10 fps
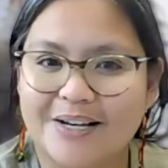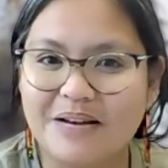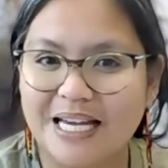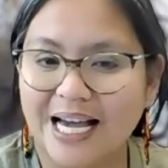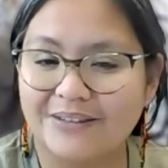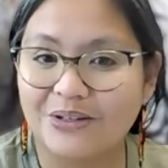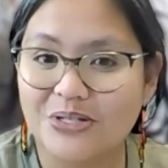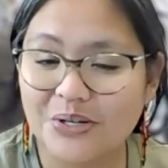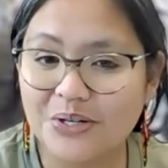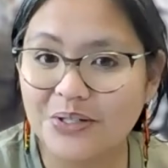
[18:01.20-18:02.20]
But yeah,
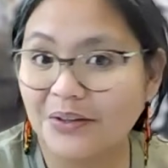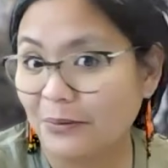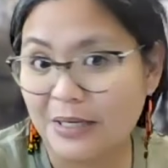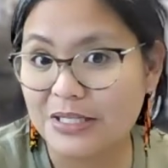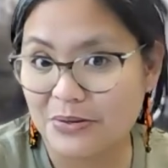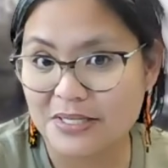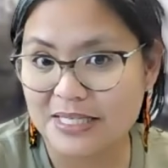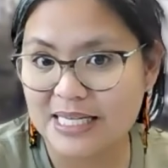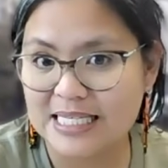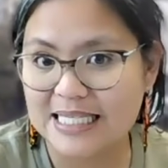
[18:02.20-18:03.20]
those are the
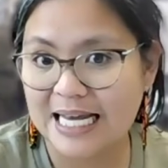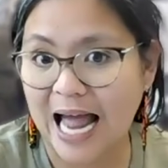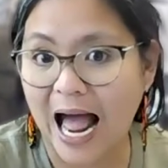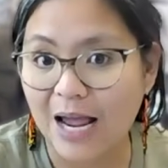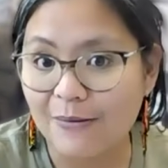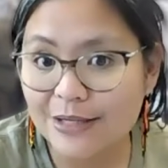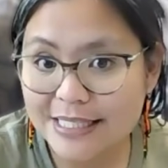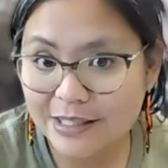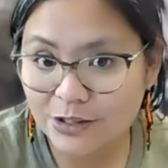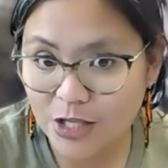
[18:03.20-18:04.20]
resources that I would
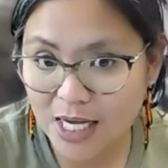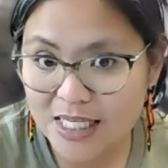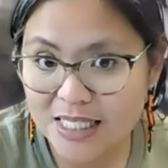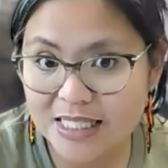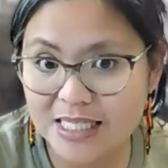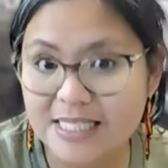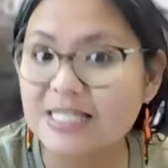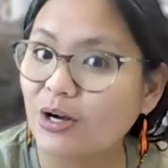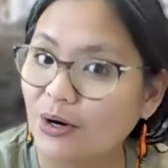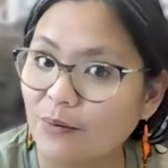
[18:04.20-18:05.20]
suggest to
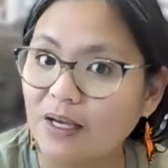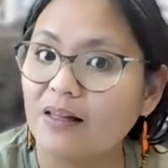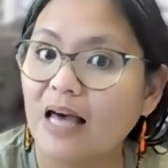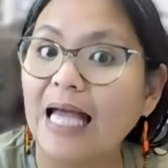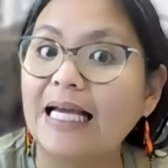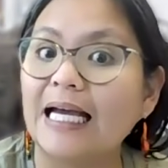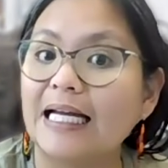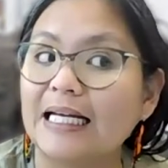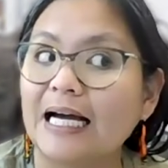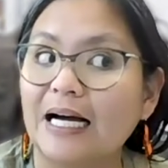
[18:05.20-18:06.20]
start with.
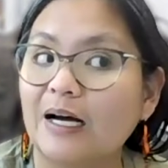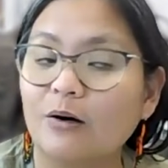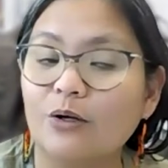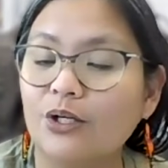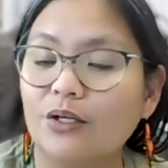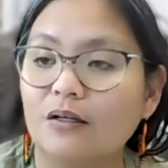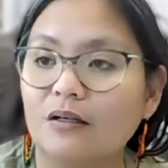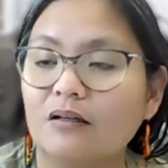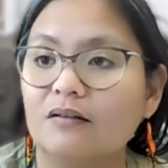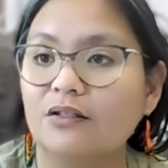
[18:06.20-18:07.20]
Again,
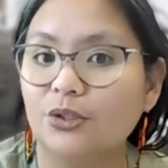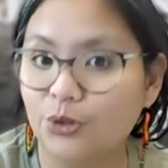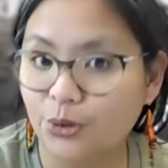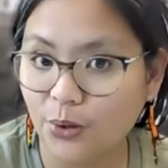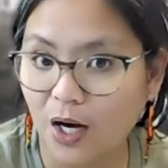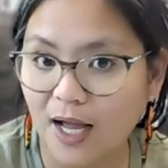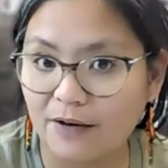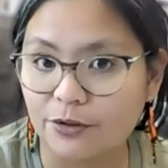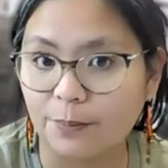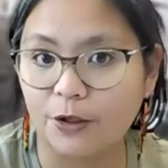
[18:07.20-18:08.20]
you do not
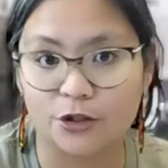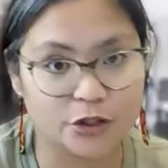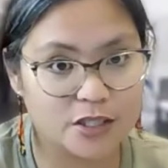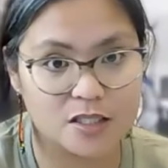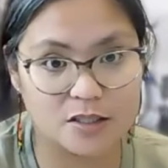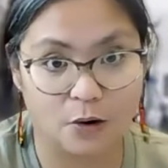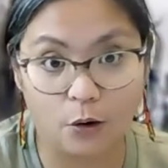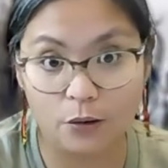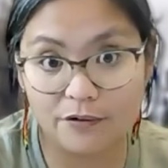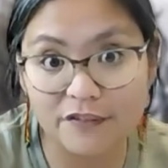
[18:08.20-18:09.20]
have to purchase
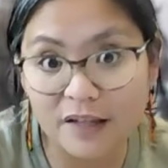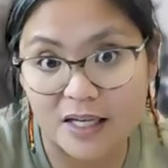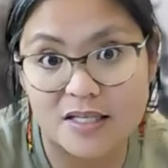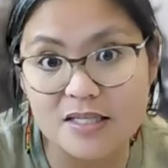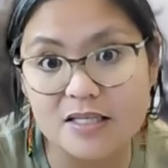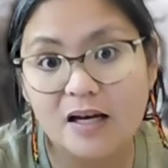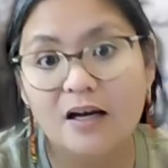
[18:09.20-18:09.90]
all of this,